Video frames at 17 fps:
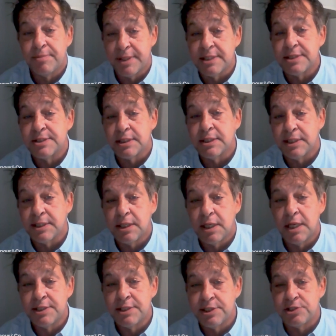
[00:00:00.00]
basically,
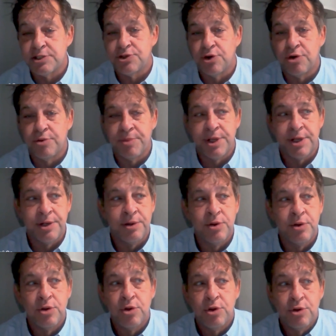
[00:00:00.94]
and
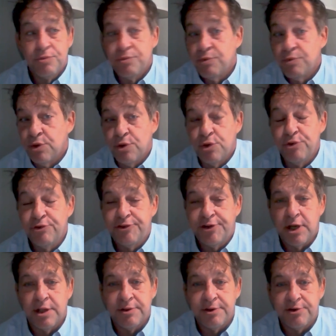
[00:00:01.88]
determine who's
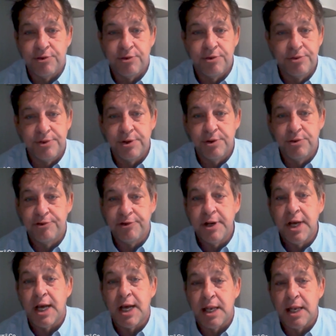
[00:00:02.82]
telling the truth and who's
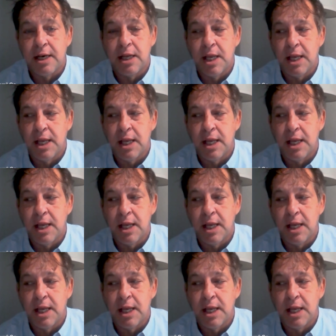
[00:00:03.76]
not.